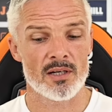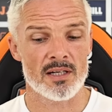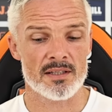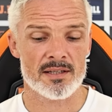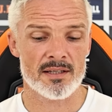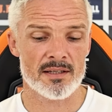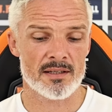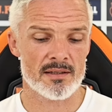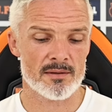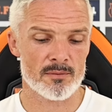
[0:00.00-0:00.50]
Well, I
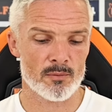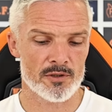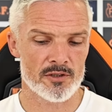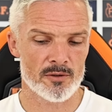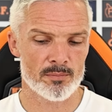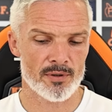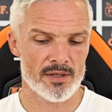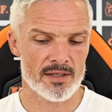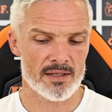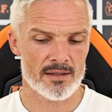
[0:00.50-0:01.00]
think when
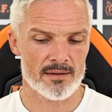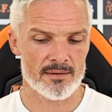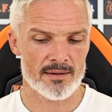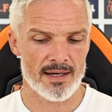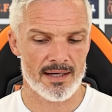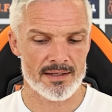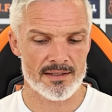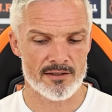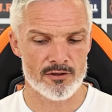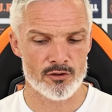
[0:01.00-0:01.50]
you bring
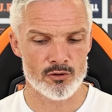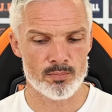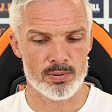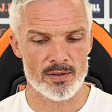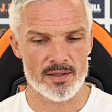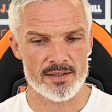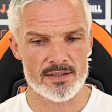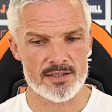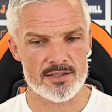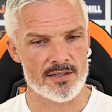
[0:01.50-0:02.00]
any new
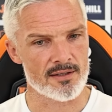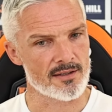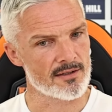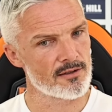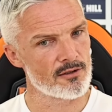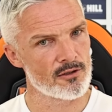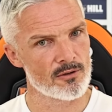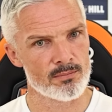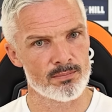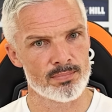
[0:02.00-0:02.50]
players to the
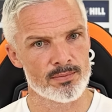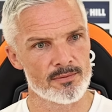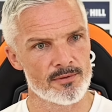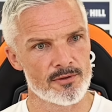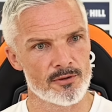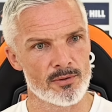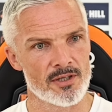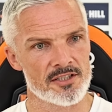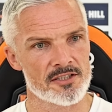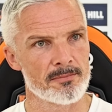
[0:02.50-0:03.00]
club,
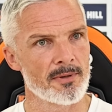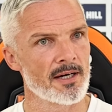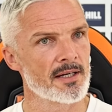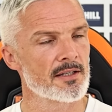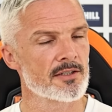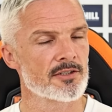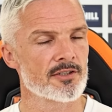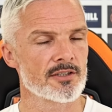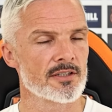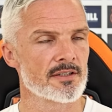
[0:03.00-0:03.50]
as a
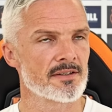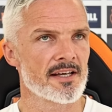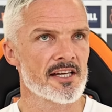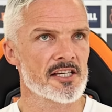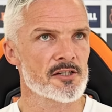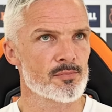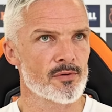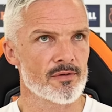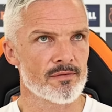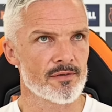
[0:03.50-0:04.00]
manager, you're
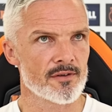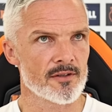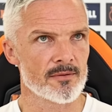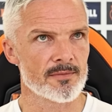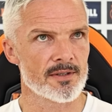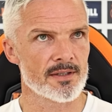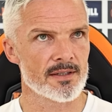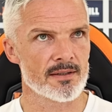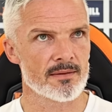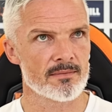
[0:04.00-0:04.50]
desperate for
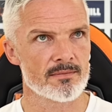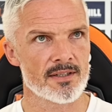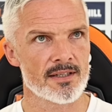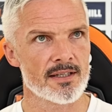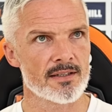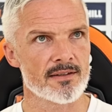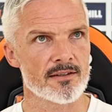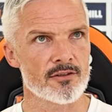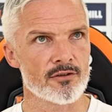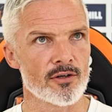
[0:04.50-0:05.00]
them to
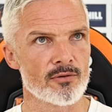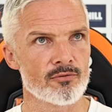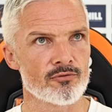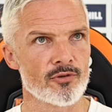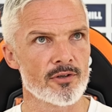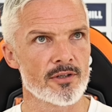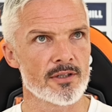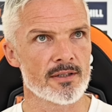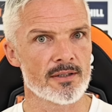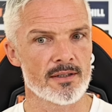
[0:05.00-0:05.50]
hit the ground
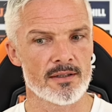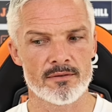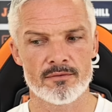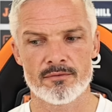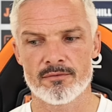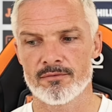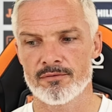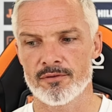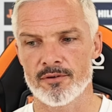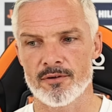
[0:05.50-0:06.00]
running
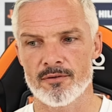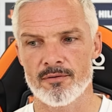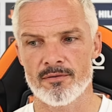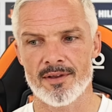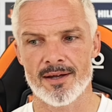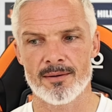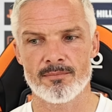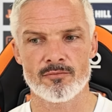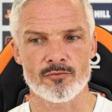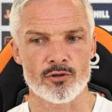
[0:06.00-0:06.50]
and for
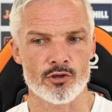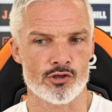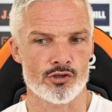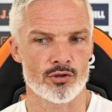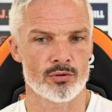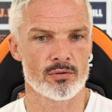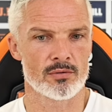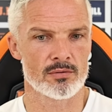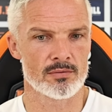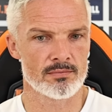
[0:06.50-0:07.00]
them to
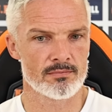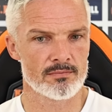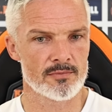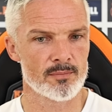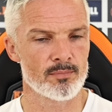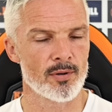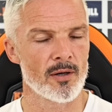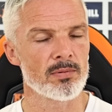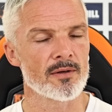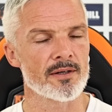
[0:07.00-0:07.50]
show
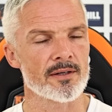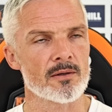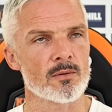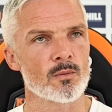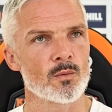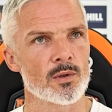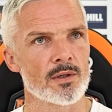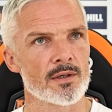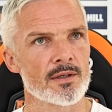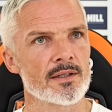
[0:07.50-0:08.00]
the public
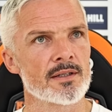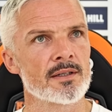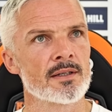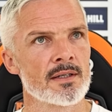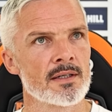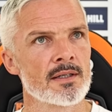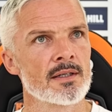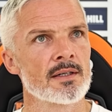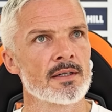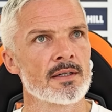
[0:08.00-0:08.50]
why
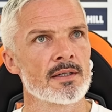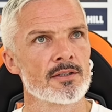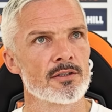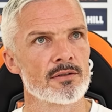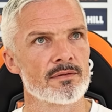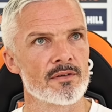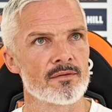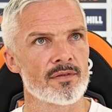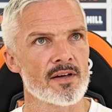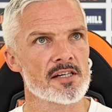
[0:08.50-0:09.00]

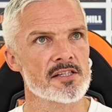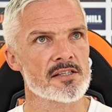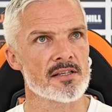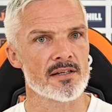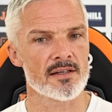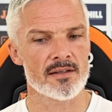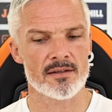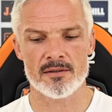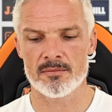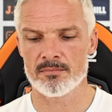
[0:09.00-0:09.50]
you've
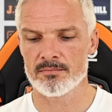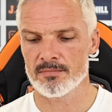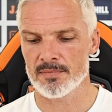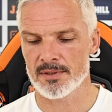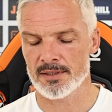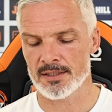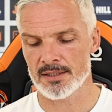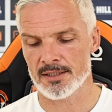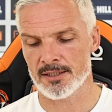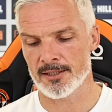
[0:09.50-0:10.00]
invested in
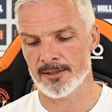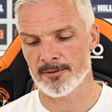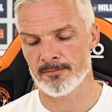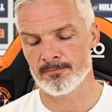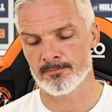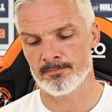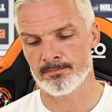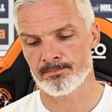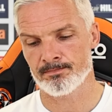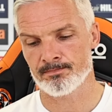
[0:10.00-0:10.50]

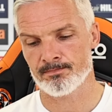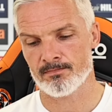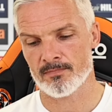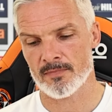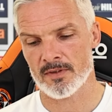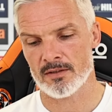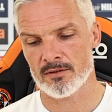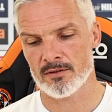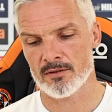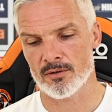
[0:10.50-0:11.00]
them.
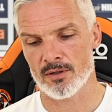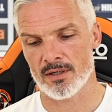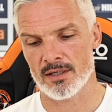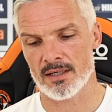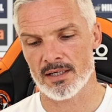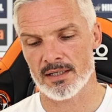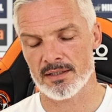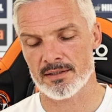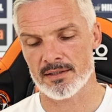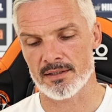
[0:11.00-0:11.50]

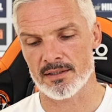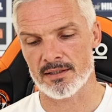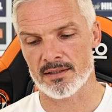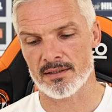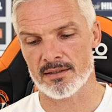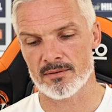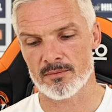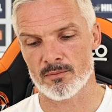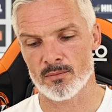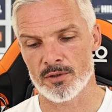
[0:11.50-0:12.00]
I
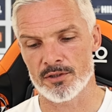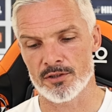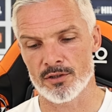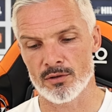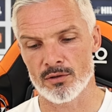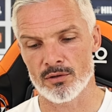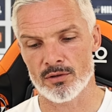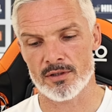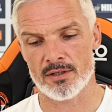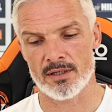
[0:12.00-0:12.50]
think when
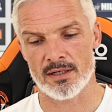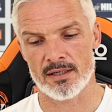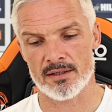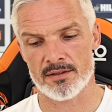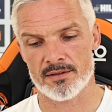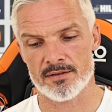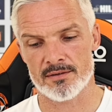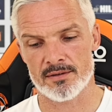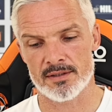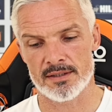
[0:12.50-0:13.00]
you look
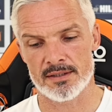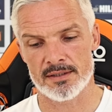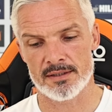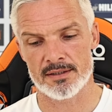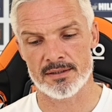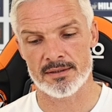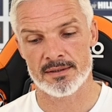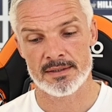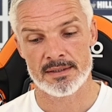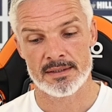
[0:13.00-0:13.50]
at
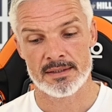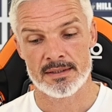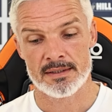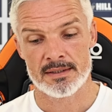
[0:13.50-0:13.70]
the